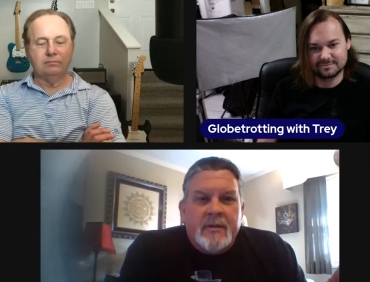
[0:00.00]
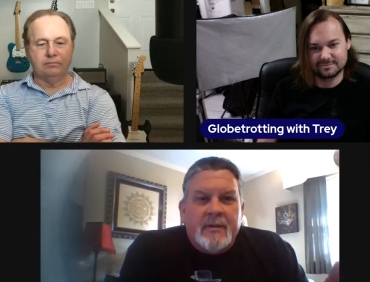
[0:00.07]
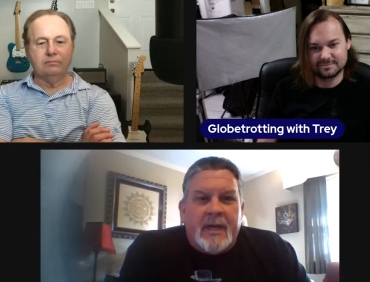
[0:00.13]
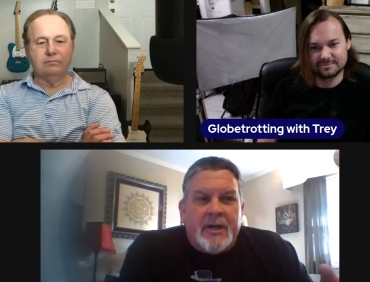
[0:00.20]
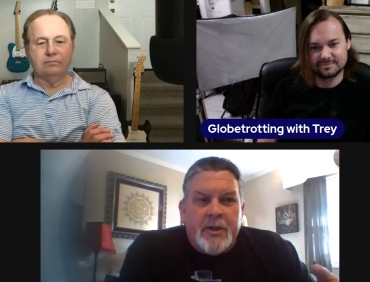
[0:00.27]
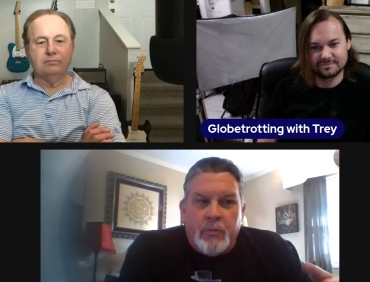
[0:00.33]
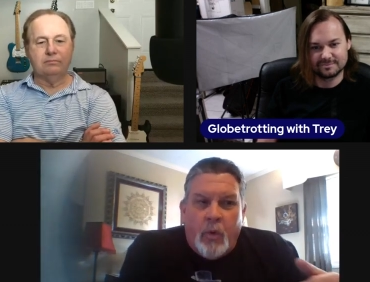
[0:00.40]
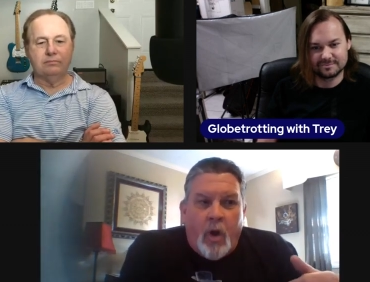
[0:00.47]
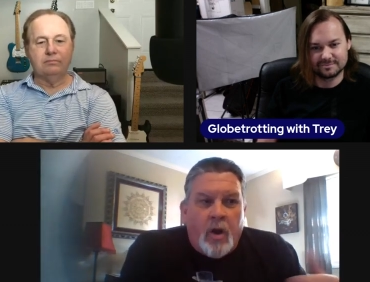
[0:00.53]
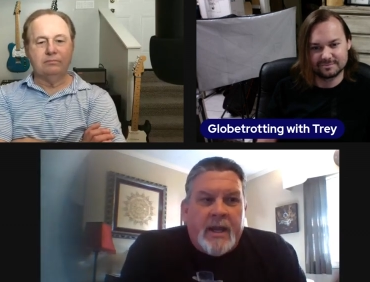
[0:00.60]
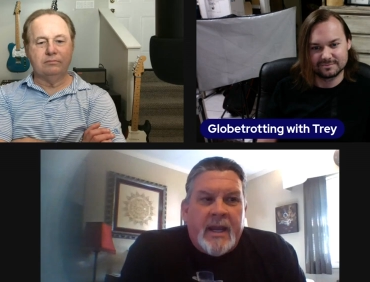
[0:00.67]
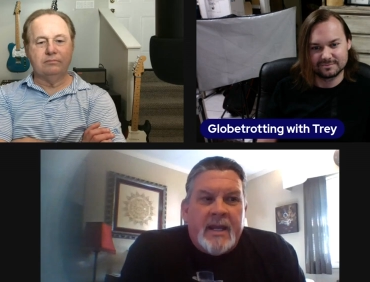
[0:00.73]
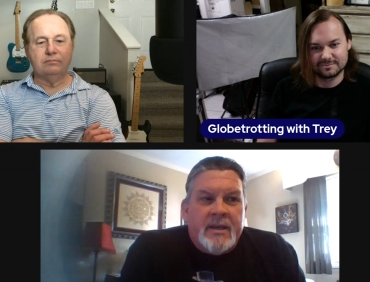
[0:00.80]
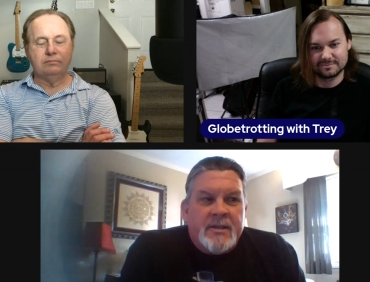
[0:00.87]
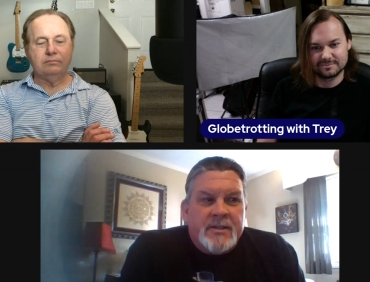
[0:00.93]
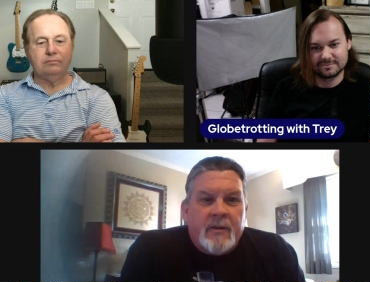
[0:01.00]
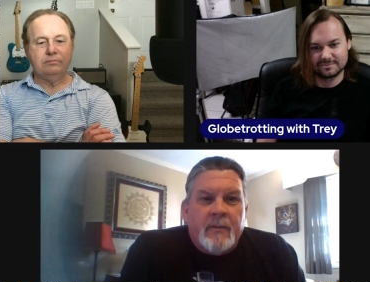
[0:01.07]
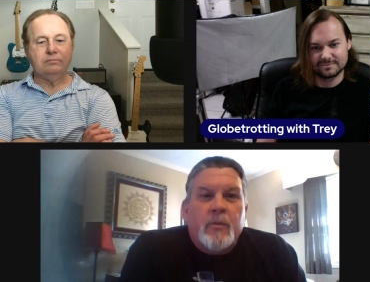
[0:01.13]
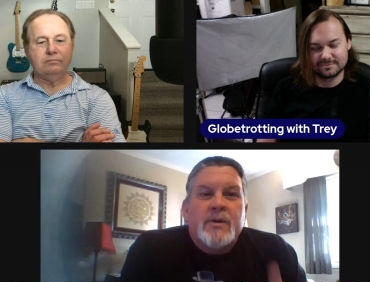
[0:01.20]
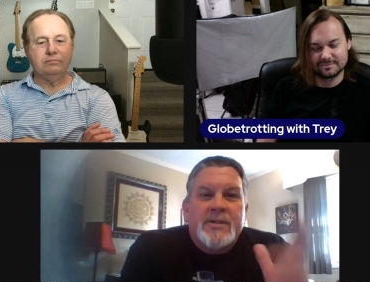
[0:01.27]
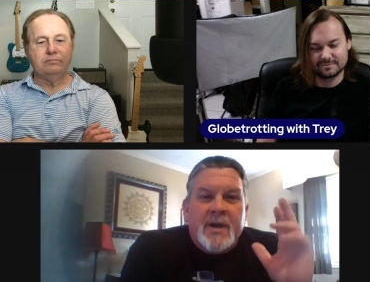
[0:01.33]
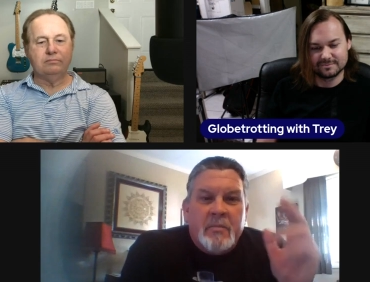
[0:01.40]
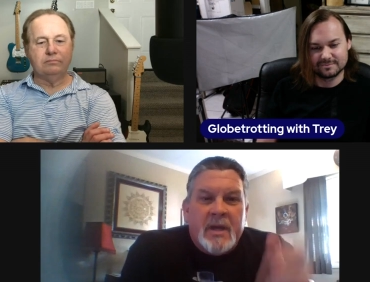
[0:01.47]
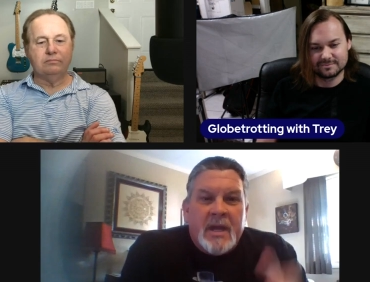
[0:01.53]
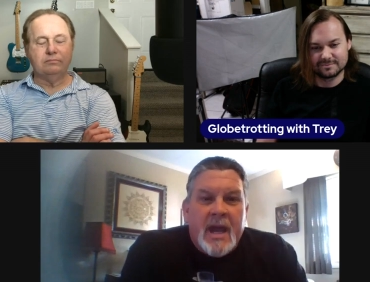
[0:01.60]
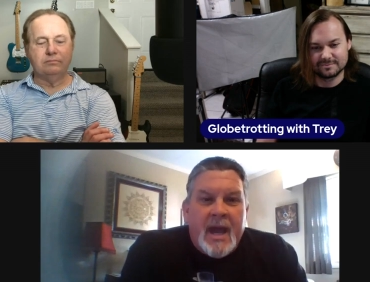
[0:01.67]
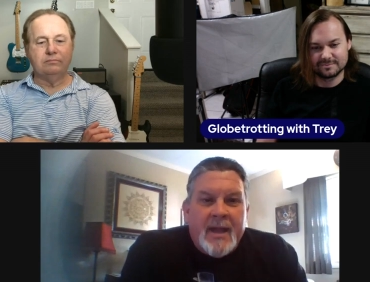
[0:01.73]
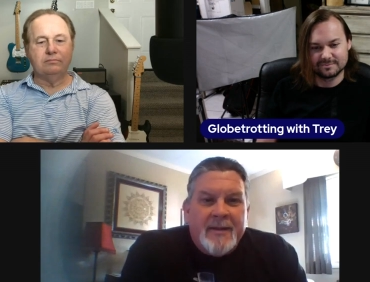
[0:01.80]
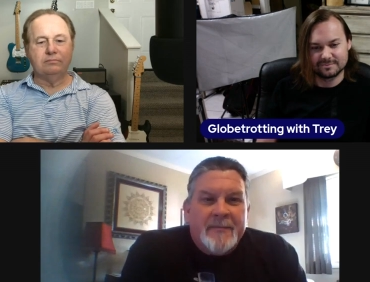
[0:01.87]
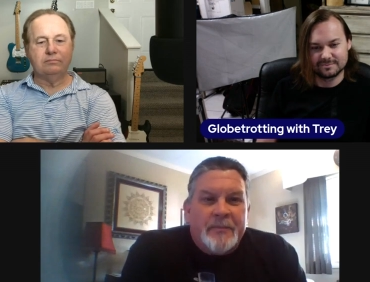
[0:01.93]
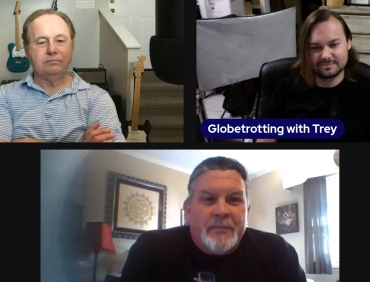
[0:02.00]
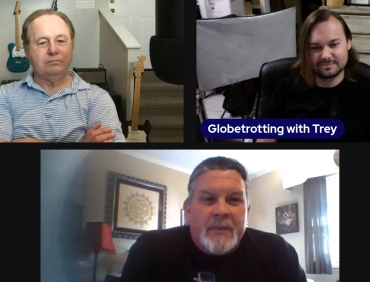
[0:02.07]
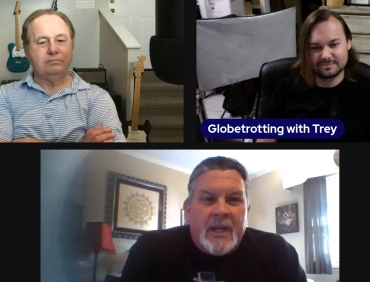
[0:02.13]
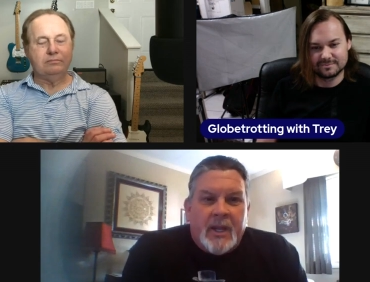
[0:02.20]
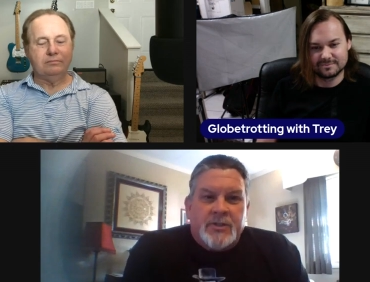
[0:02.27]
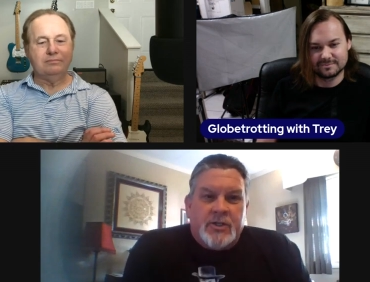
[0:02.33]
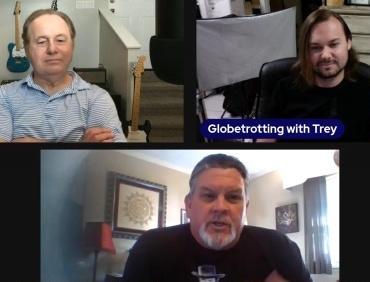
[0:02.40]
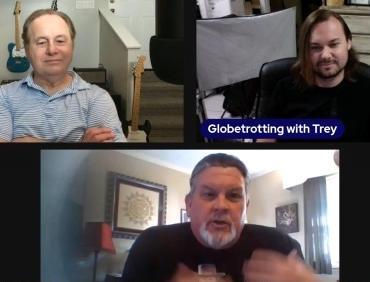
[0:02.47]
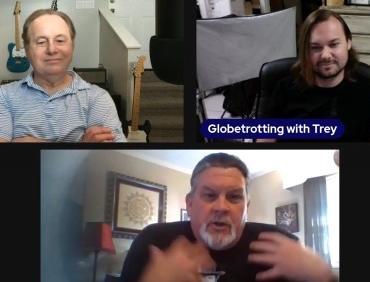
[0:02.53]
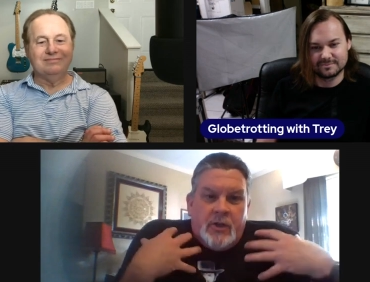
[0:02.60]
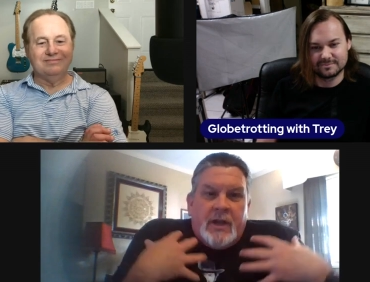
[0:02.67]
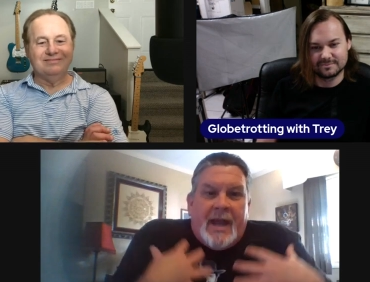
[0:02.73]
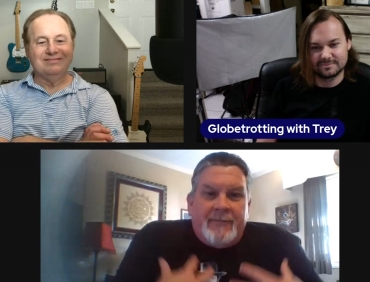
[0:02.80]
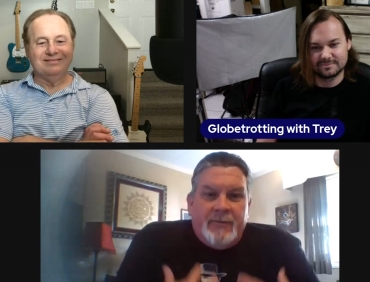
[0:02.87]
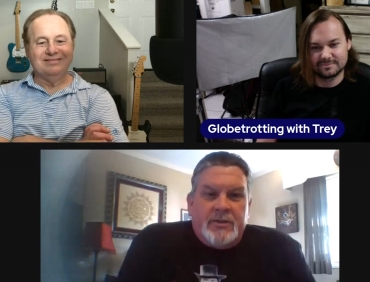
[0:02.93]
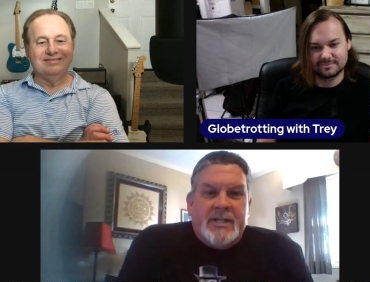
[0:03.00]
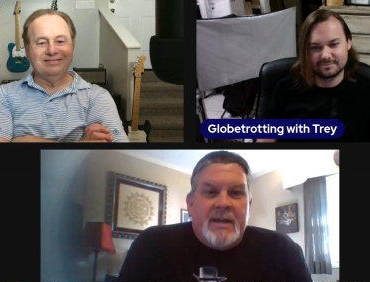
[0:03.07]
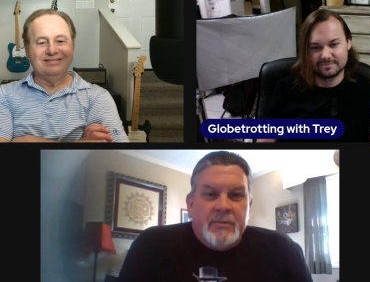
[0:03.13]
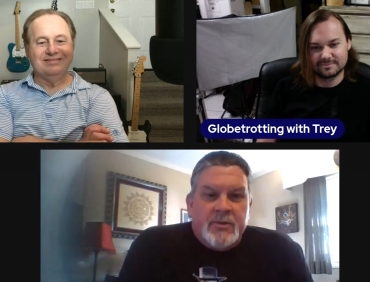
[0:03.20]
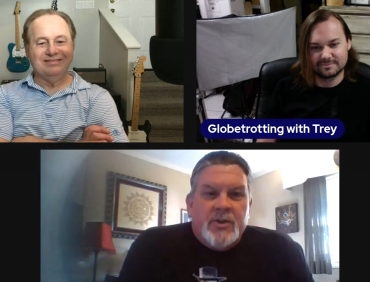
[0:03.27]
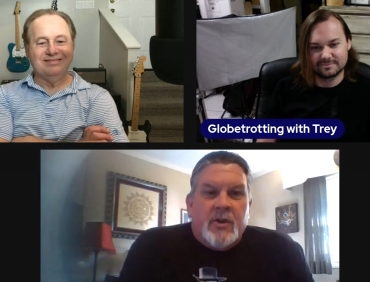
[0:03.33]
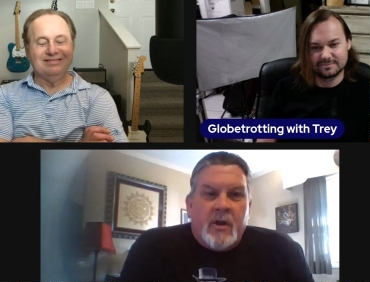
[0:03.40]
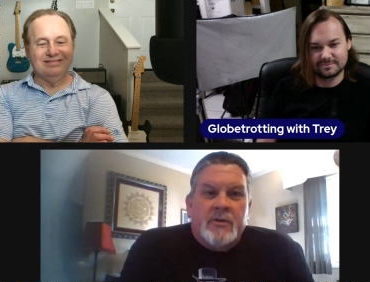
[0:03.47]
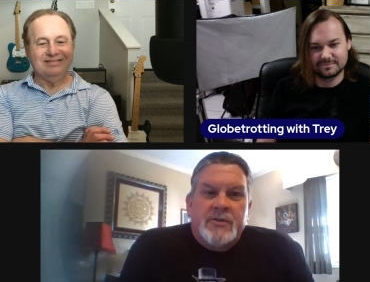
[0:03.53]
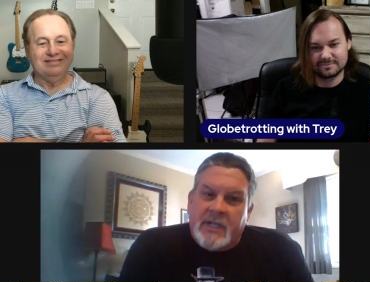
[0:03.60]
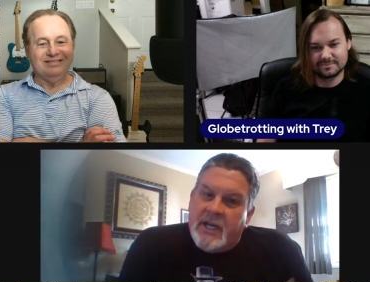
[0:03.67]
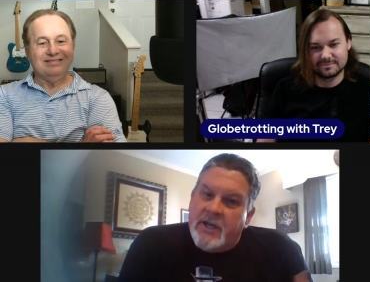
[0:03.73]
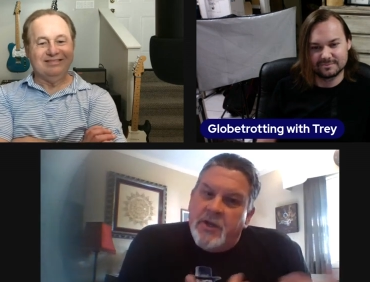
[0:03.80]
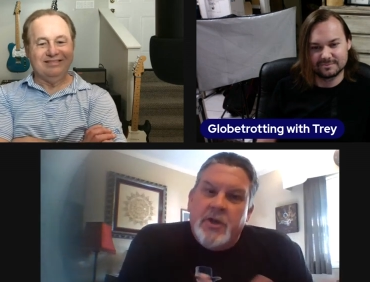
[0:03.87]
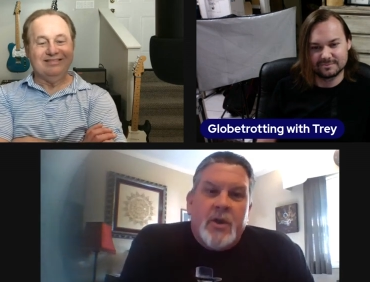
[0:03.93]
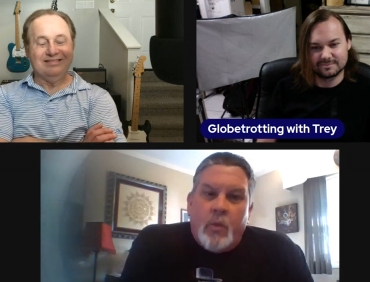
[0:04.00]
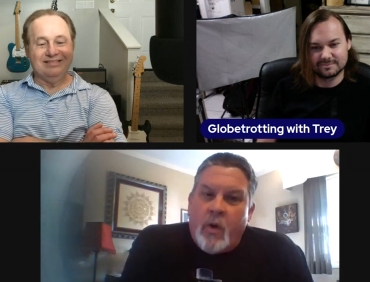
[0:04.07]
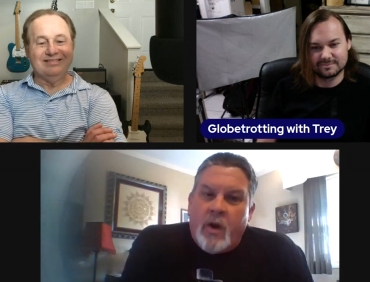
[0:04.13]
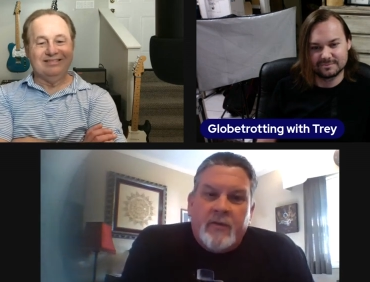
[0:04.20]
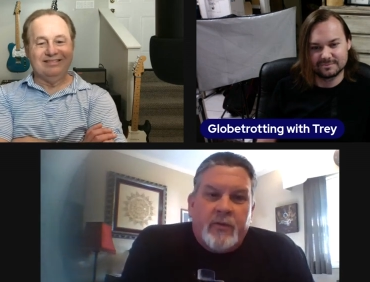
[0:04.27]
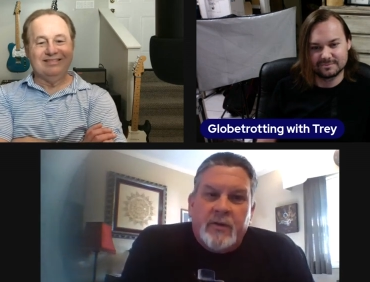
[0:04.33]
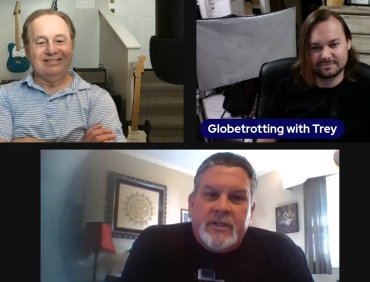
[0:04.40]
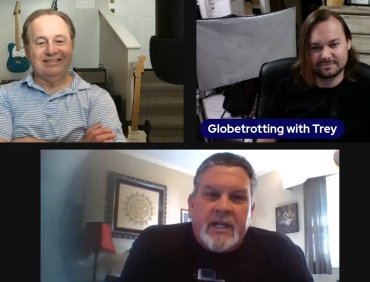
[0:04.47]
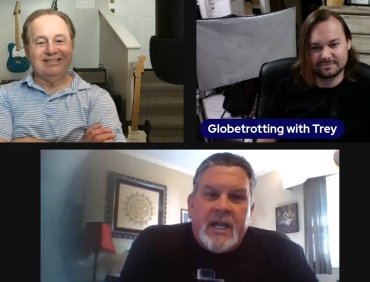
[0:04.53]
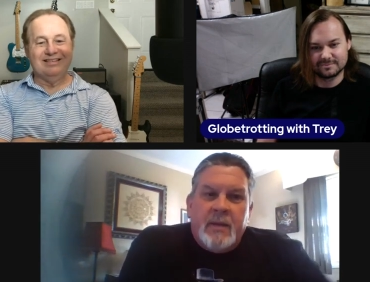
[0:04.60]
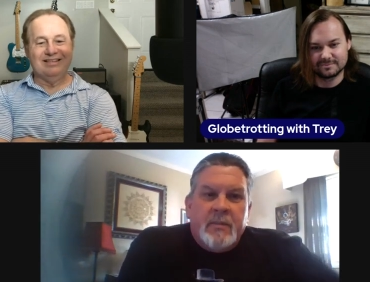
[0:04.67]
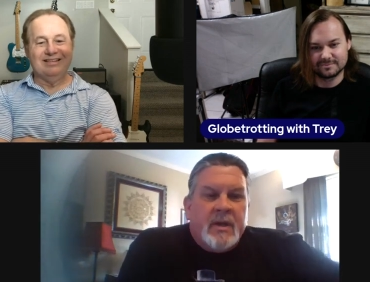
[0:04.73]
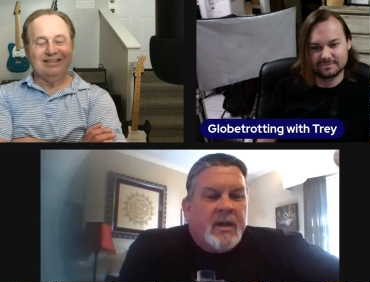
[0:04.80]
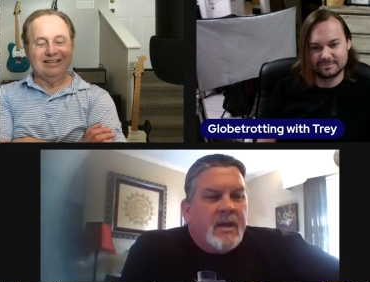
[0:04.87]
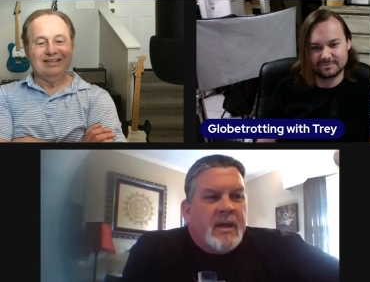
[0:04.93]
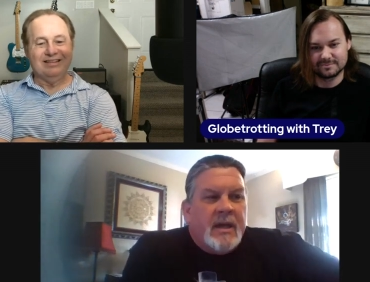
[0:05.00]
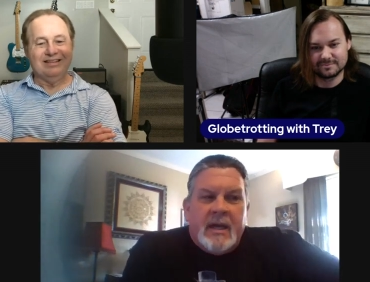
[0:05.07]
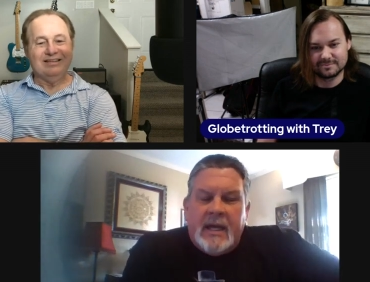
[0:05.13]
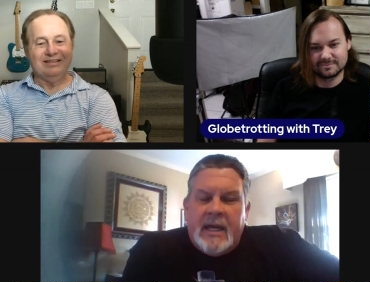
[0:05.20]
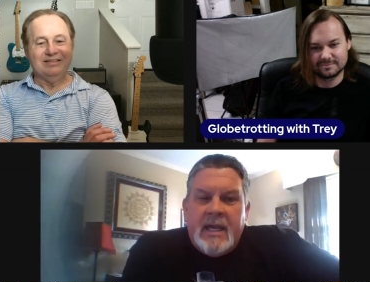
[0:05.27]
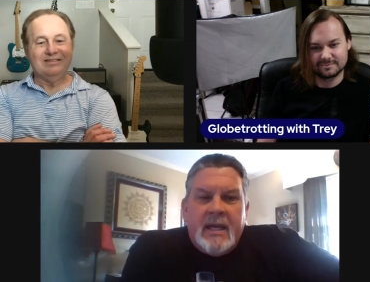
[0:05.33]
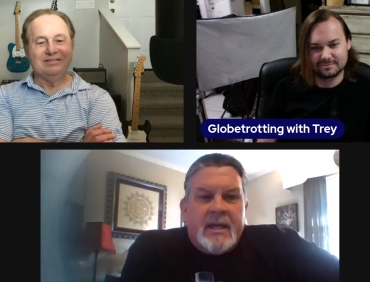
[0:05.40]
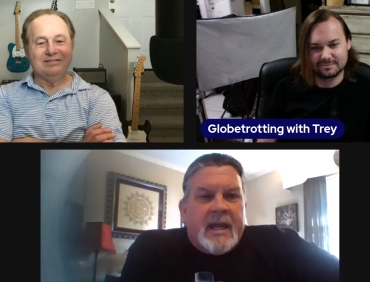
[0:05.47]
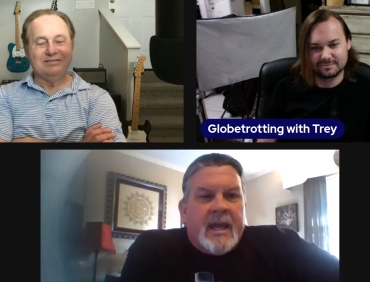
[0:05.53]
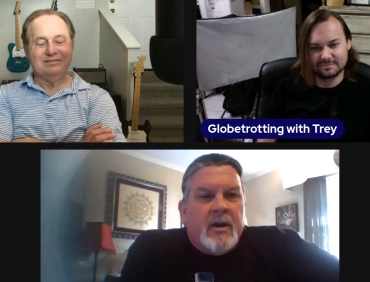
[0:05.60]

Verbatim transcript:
Speaker 1: And you'd walk in and just go, "What's up, B A?" Because you, you'd have your team shirt on. So he knew you worked for a team. He and